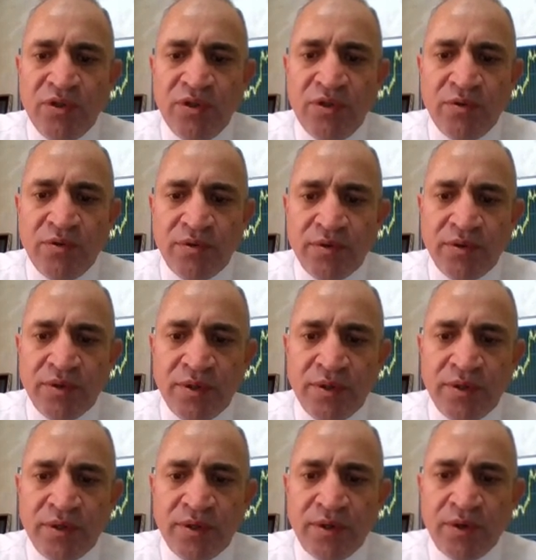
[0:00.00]
followed
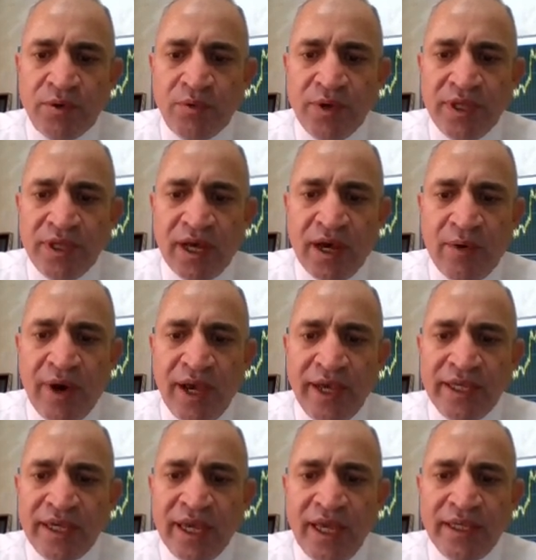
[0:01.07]
with a
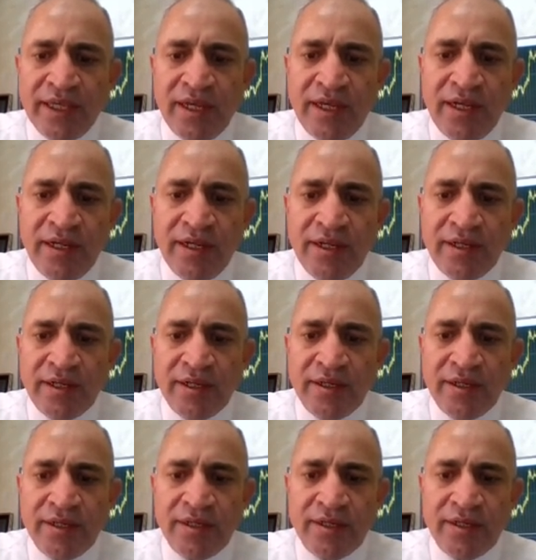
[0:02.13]
white candle